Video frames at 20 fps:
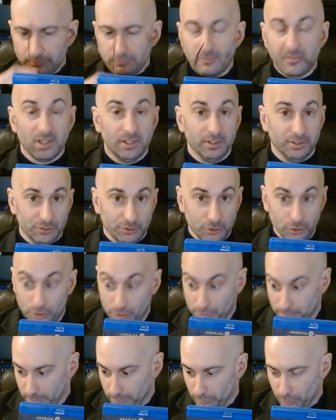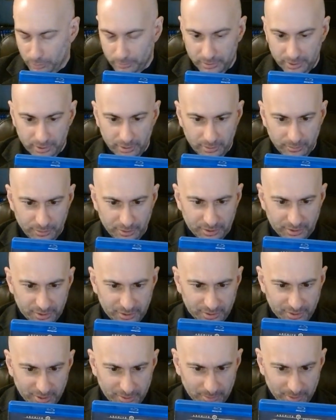excuse me a moment here, I'm just
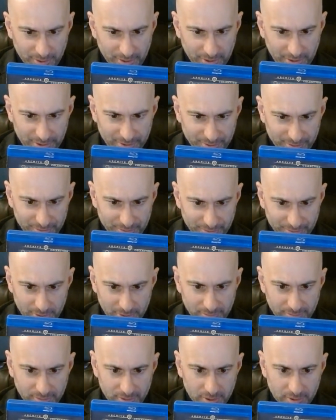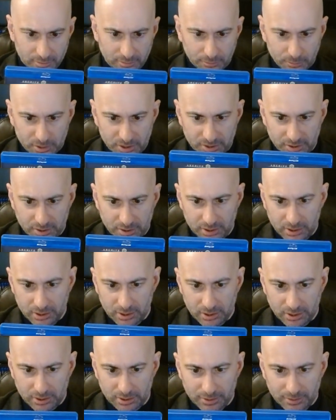going to take my glasses off here and read
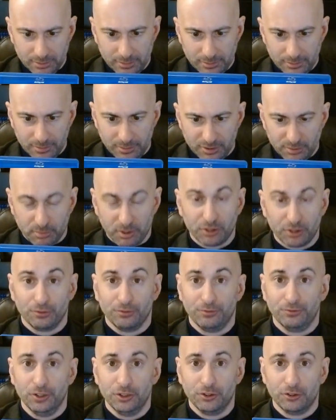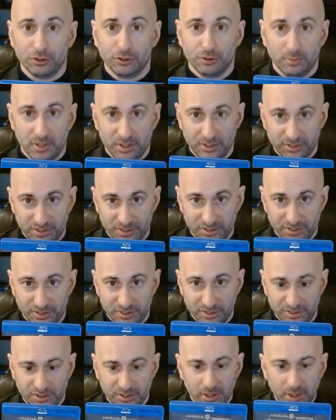the special features, because this is